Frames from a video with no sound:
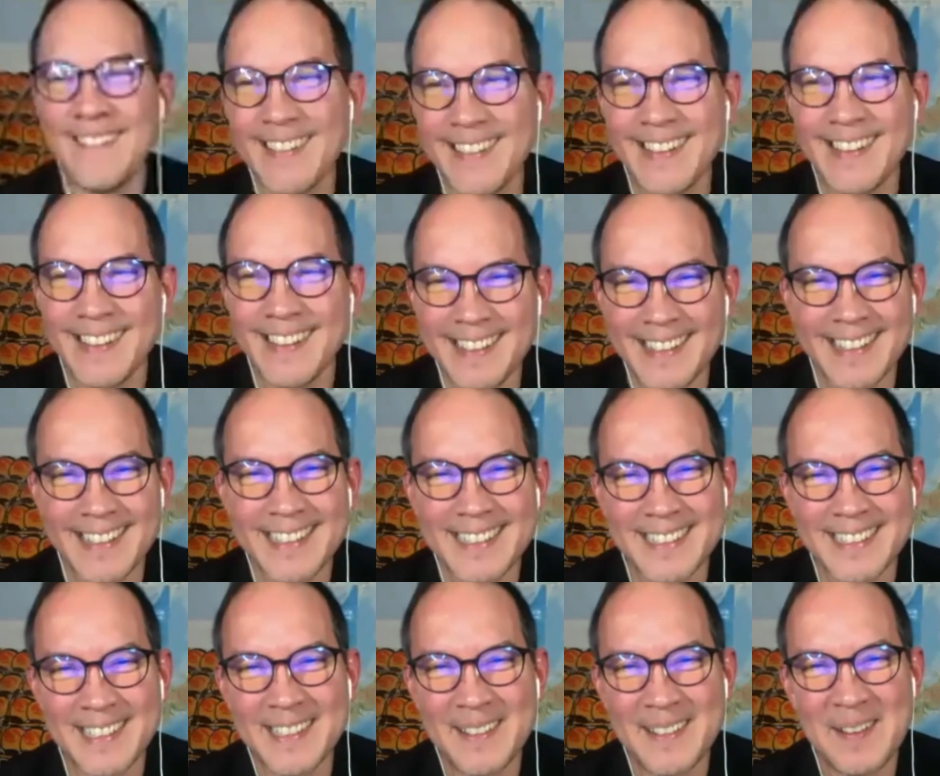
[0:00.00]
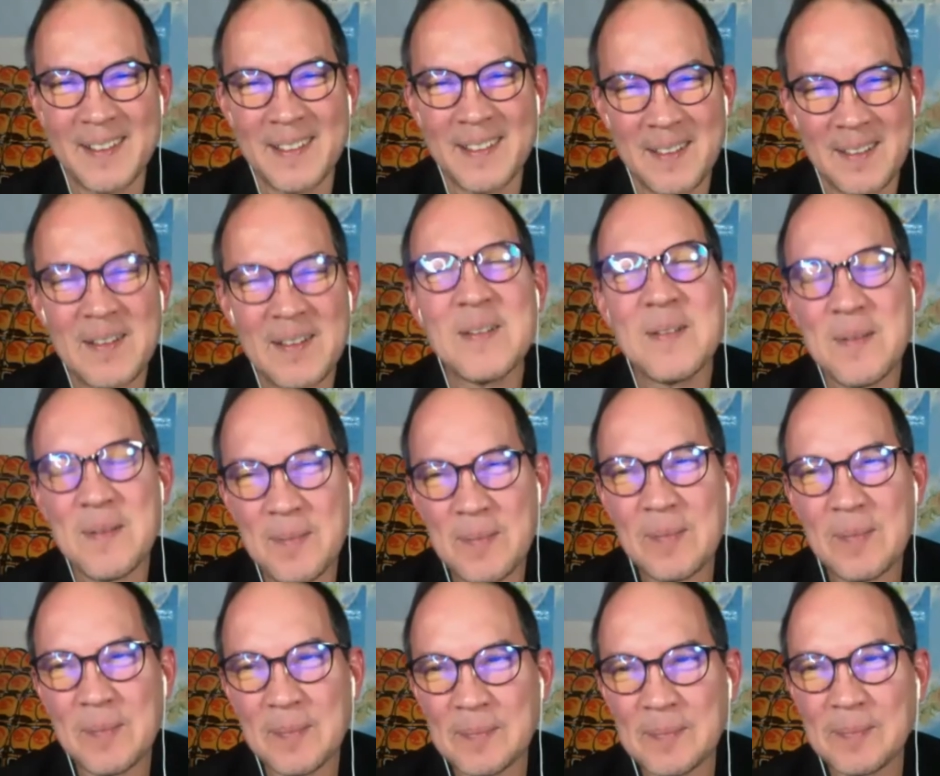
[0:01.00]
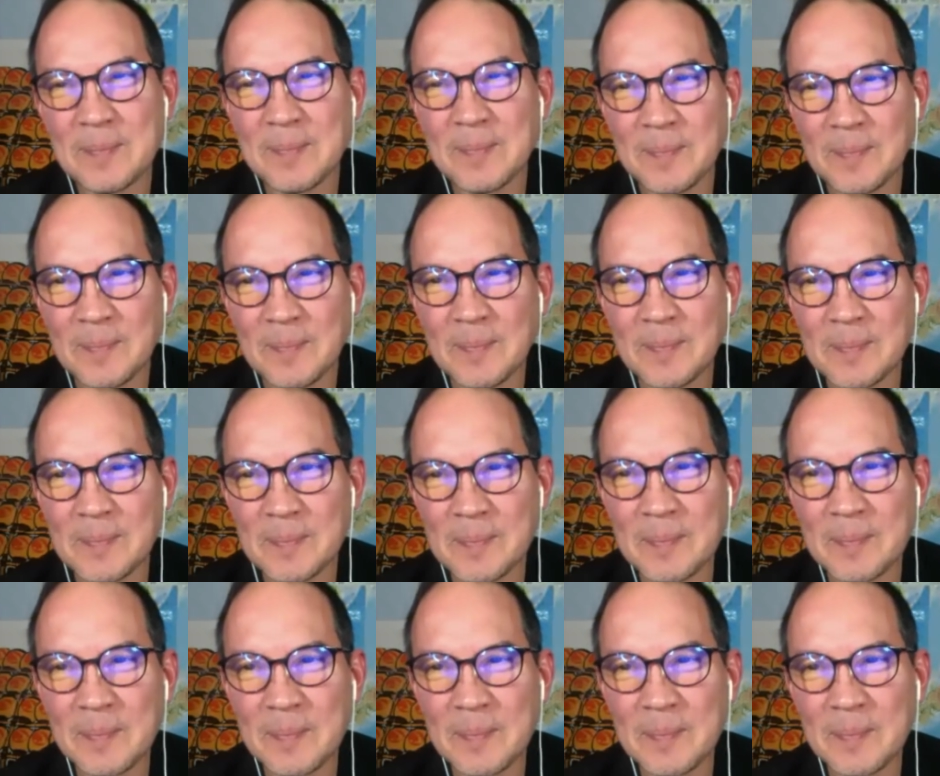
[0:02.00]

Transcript: talking here. Why we're talking here is